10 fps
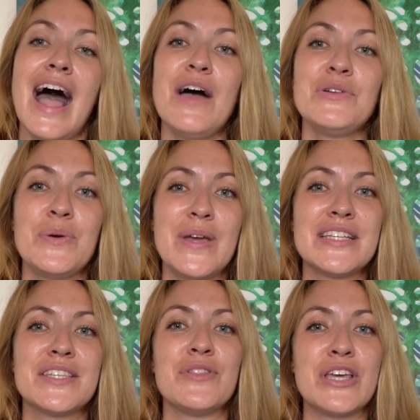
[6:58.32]
How to
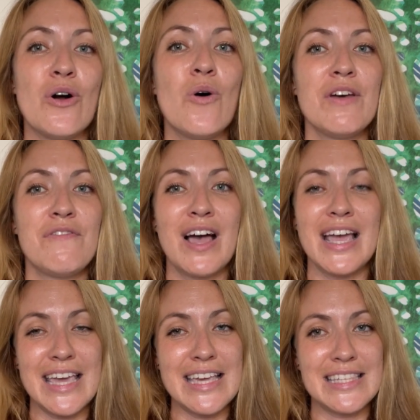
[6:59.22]
install the
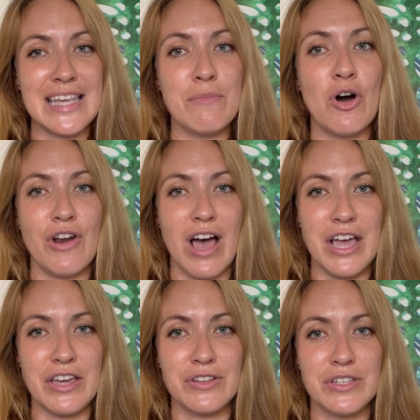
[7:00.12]
Holafly eSIM on
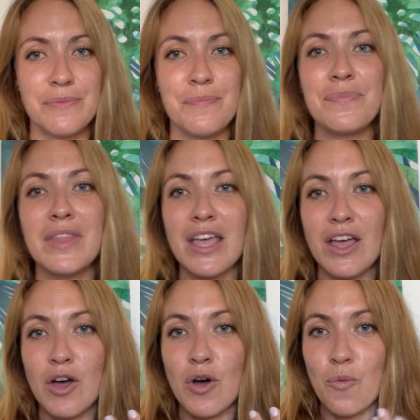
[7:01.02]
iOS.
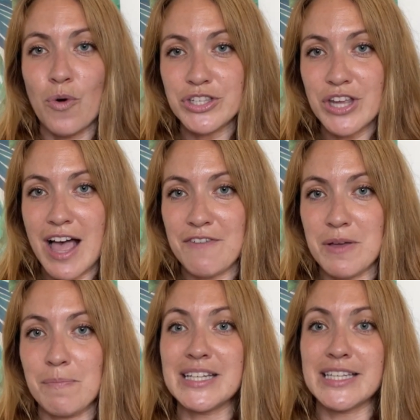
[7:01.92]
Once you have
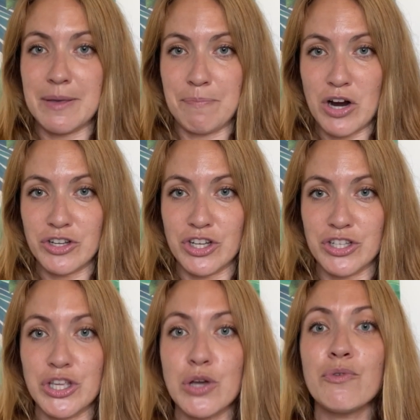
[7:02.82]
completed the
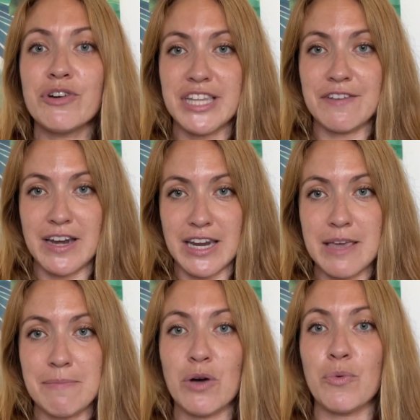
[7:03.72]
purchase, you will receive an
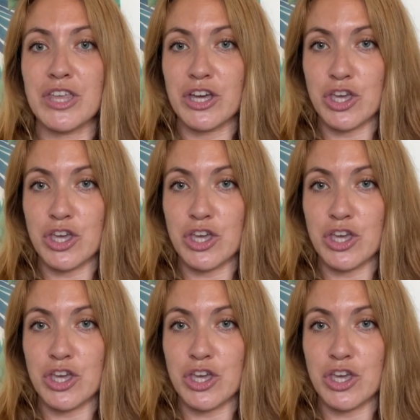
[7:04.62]
email with